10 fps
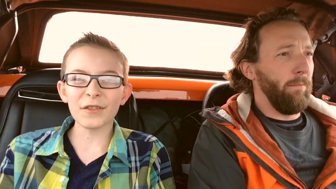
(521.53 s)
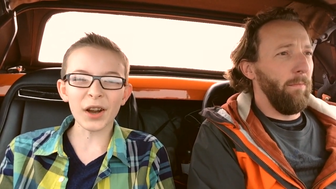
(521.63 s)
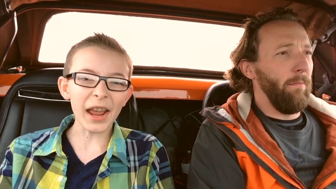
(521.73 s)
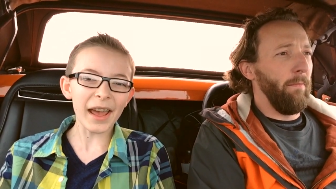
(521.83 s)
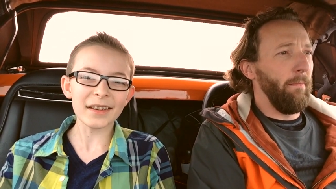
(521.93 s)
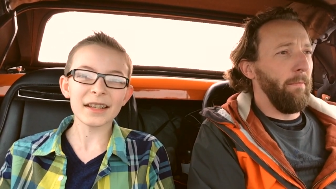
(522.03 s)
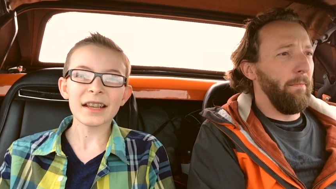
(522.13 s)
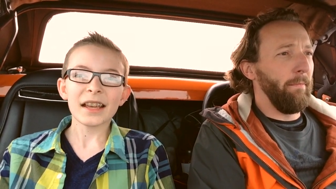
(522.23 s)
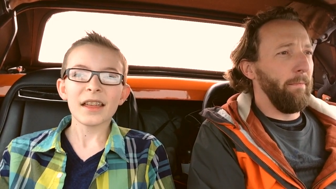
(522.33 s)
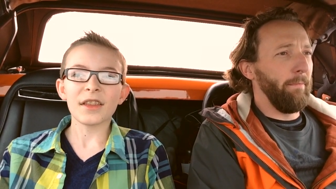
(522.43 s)
Speaker 1: the very end,
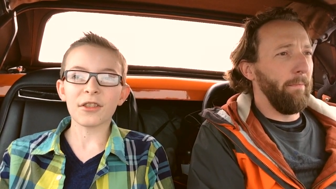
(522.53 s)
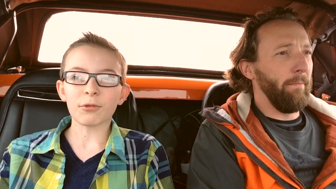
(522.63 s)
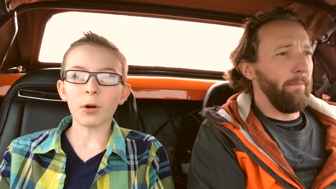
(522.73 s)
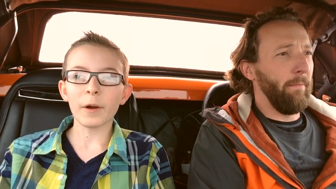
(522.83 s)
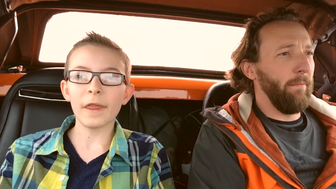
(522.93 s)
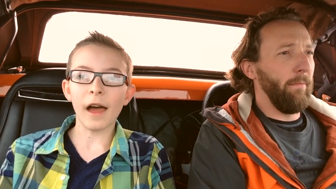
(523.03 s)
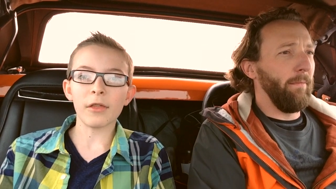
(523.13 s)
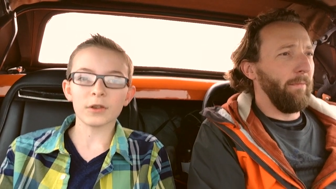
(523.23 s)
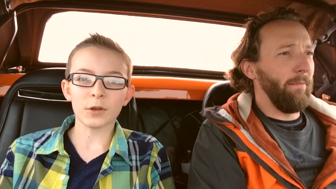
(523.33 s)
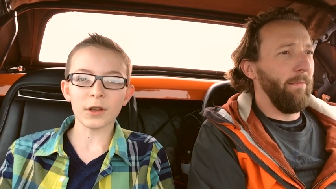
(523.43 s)
they throw in that
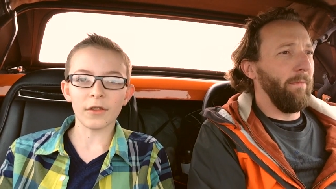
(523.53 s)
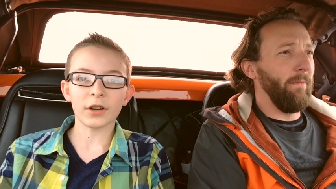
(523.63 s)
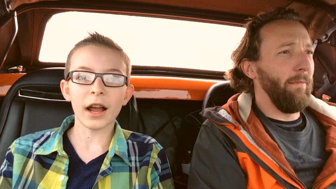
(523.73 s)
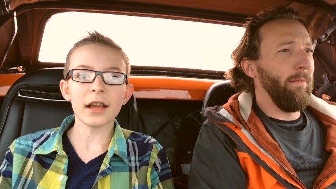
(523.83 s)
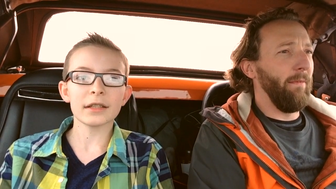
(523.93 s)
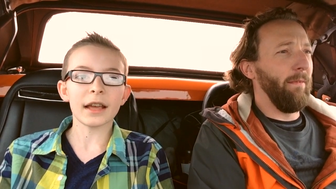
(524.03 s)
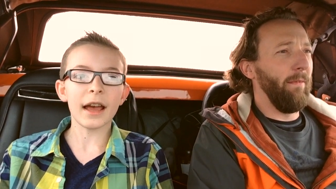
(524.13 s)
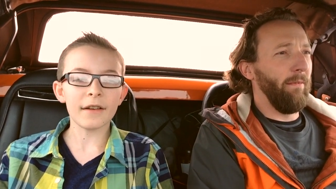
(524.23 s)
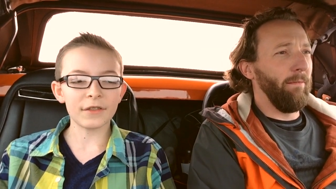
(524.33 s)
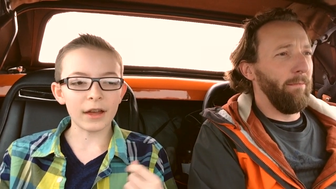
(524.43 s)
there's those other guys that
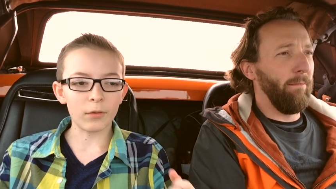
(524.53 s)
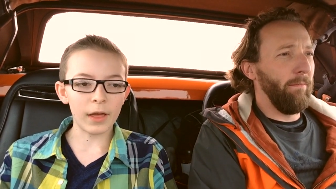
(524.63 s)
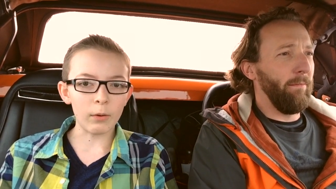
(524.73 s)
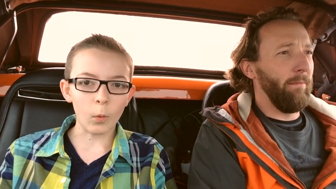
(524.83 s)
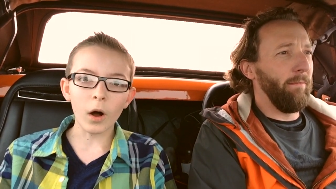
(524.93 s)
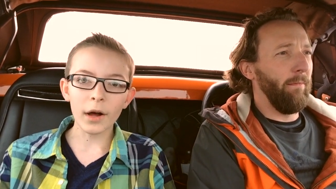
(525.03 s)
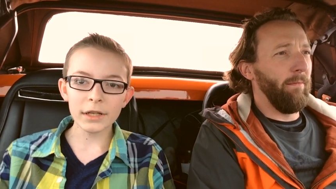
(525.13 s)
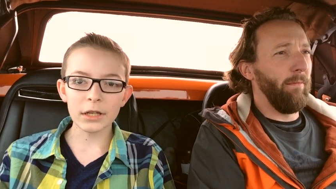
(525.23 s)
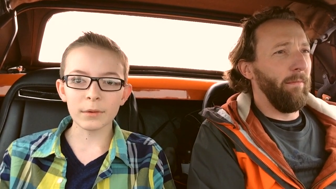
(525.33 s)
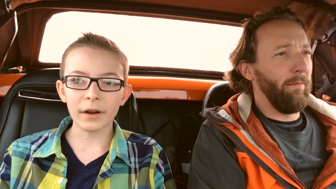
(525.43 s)
have that
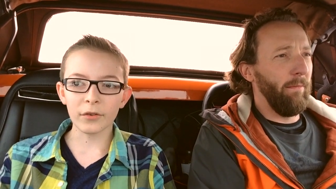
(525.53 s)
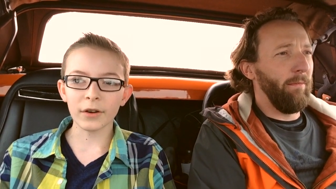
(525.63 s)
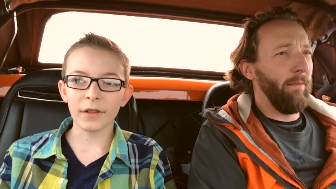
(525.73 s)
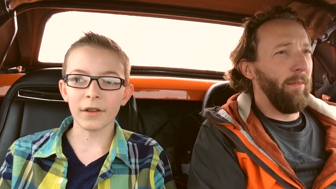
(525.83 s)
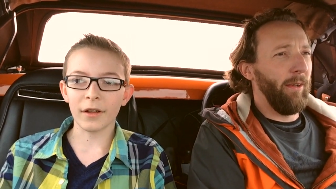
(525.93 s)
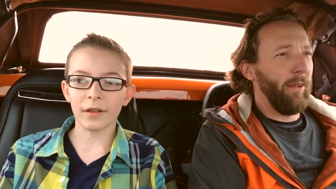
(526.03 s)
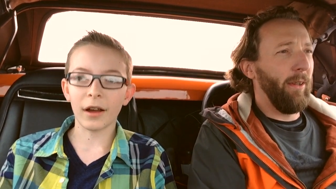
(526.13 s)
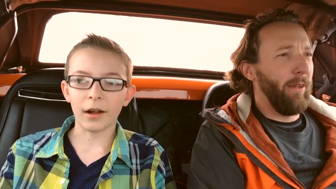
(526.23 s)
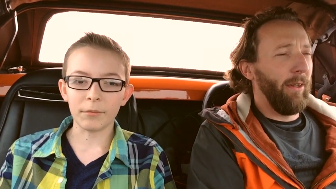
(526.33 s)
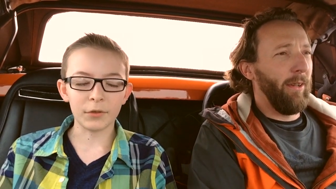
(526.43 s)
wand or whatever, the
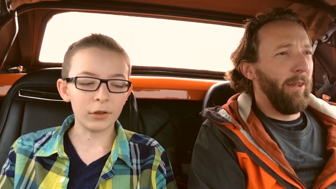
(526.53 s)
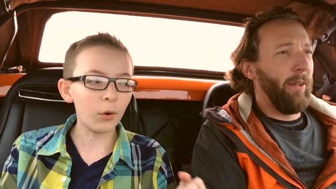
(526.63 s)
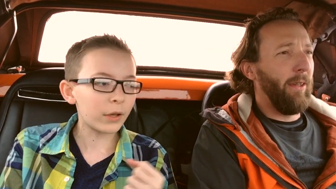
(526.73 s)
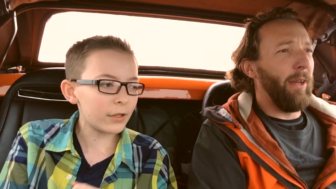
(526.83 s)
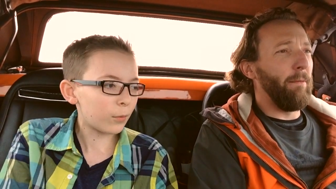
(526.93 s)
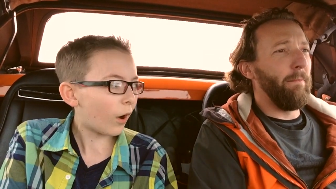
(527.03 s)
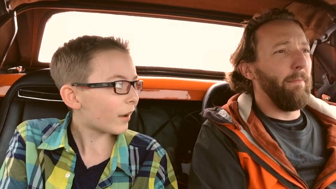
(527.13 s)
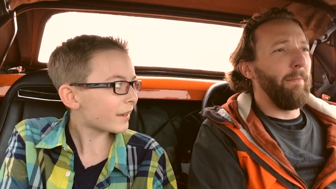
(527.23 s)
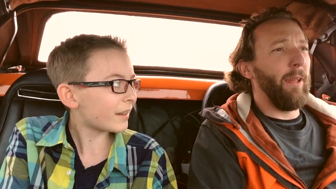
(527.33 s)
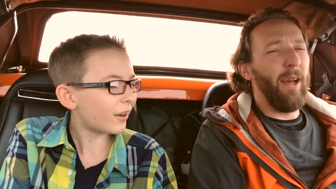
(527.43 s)
Loki's
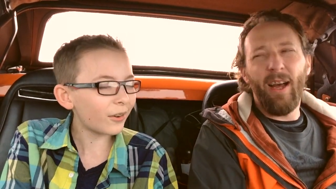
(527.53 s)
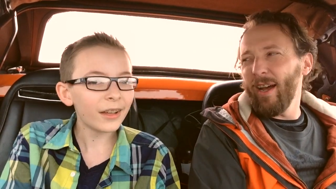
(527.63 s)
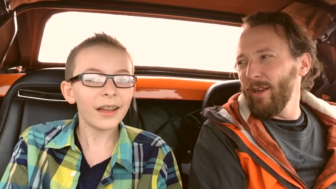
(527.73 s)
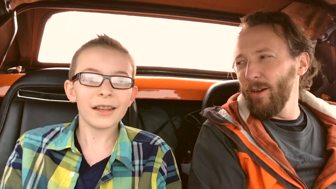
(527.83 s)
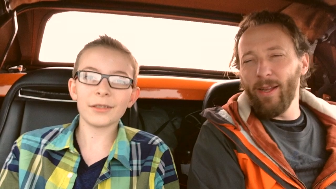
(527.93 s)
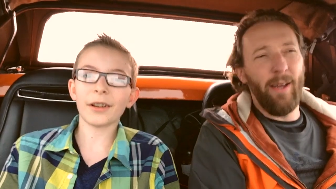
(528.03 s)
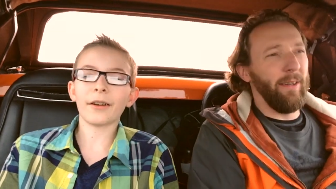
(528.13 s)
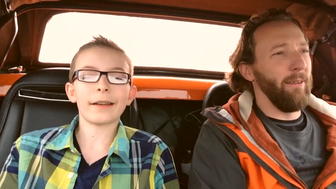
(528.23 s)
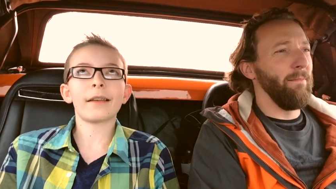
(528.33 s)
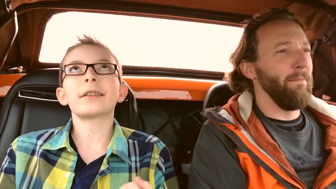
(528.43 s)
wand,
Speaker 2: you know? Yeah, I know, so they're like
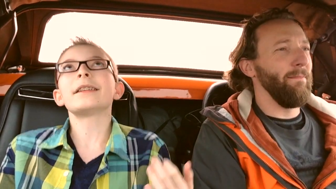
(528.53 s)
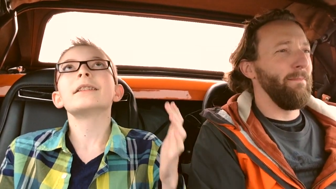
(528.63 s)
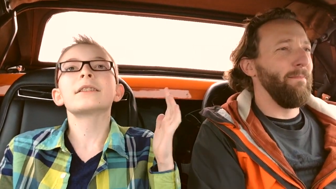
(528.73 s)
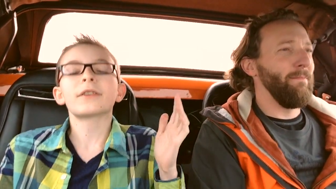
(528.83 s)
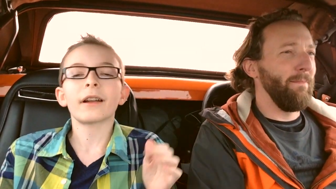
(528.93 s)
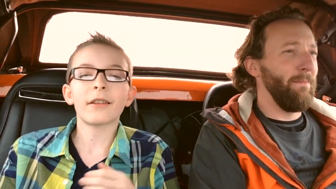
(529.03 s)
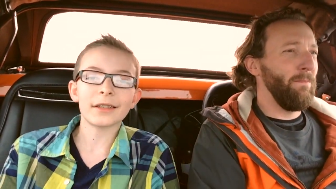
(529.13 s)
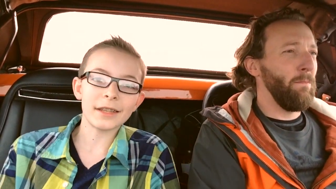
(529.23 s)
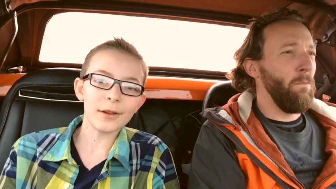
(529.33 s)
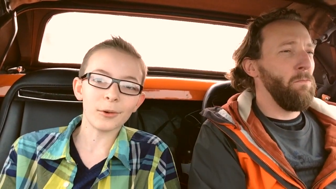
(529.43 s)
another teasing for another
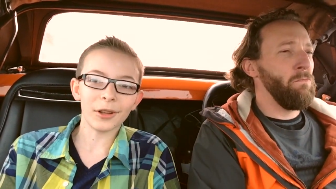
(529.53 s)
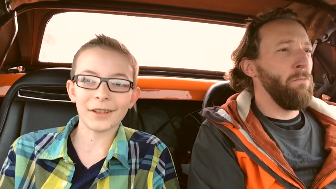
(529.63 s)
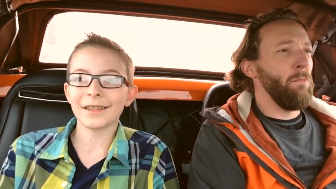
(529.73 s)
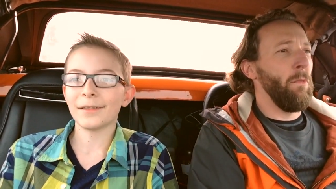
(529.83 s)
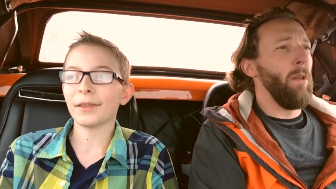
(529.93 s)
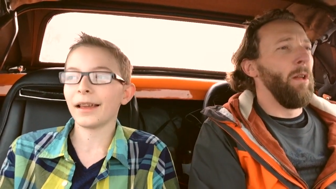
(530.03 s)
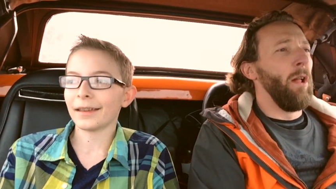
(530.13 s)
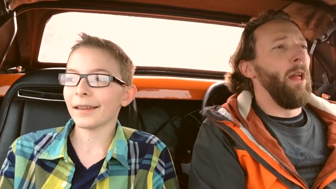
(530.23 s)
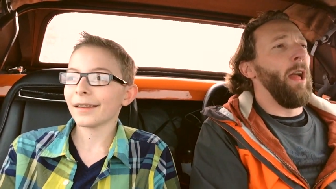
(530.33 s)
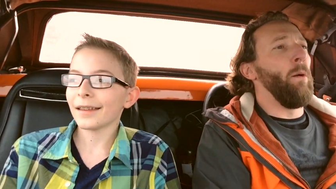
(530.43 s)
sequel. It just seemed like...
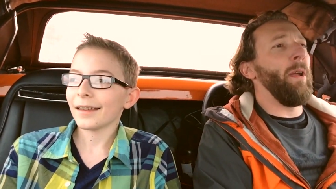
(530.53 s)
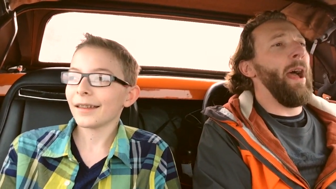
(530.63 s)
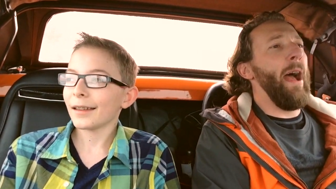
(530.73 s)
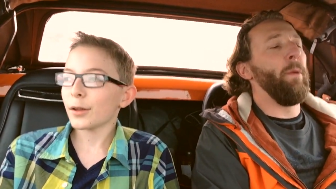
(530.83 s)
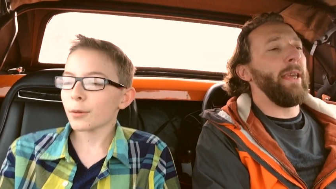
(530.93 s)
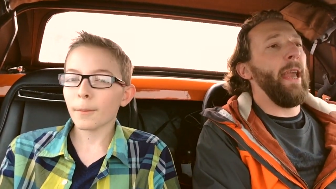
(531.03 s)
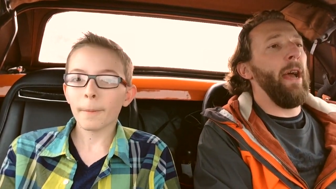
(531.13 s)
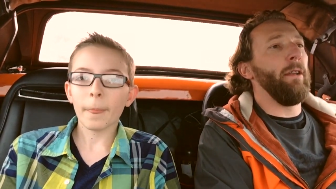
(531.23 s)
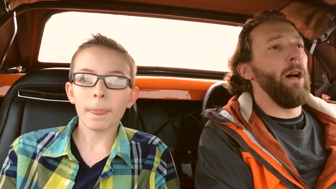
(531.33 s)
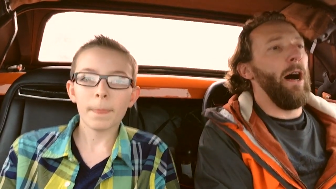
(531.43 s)
And we
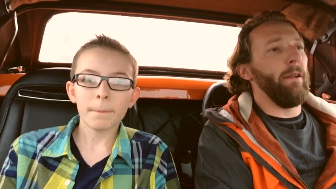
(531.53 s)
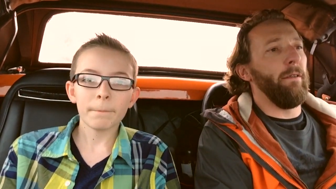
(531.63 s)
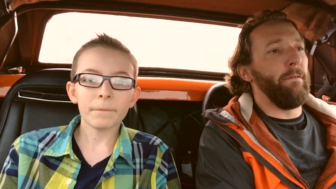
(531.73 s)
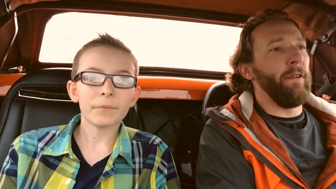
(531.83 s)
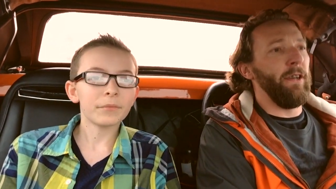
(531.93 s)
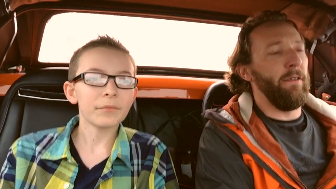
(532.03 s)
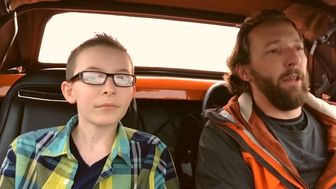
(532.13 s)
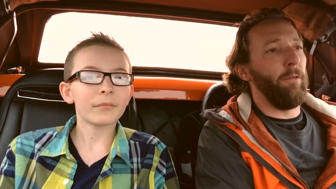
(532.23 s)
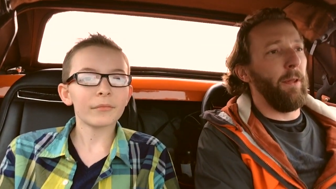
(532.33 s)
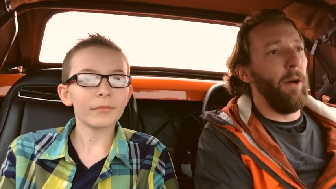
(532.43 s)
can't not finish
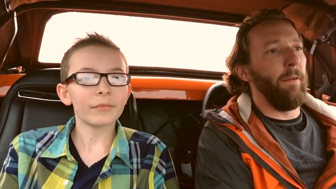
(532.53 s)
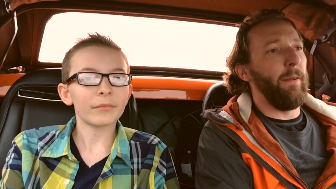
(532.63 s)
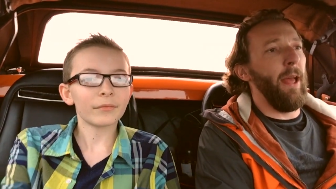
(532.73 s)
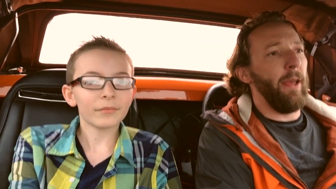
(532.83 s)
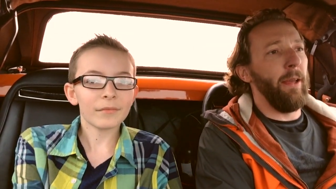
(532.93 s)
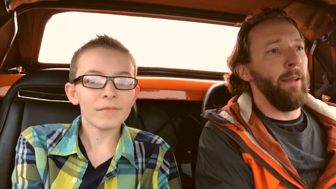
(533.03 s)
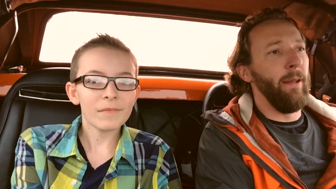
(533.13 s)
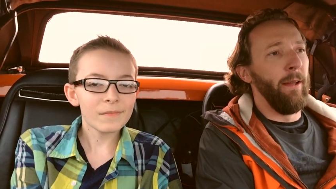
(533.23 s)
this without saying